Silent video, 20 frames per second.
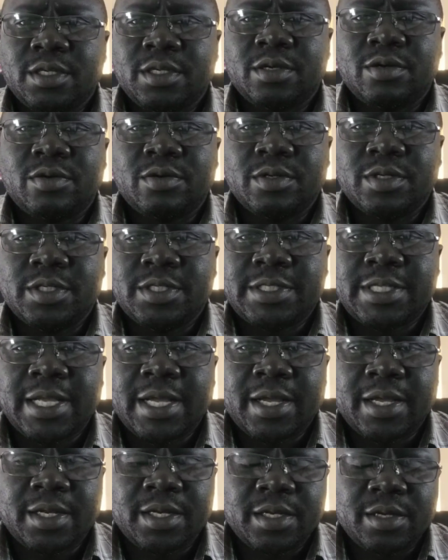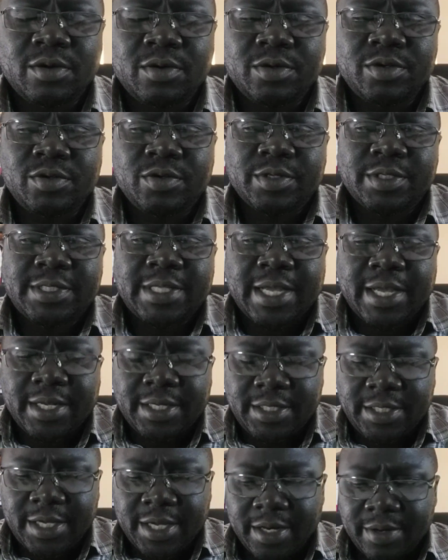on your
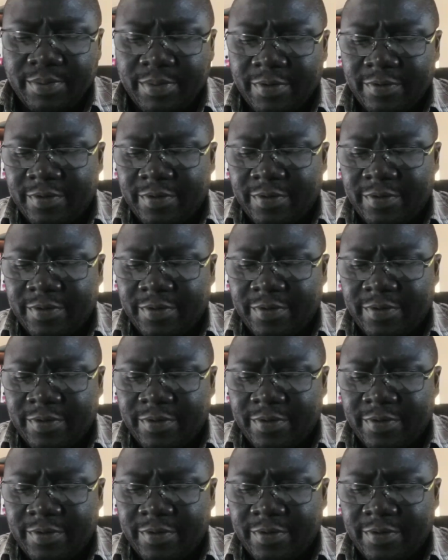site can be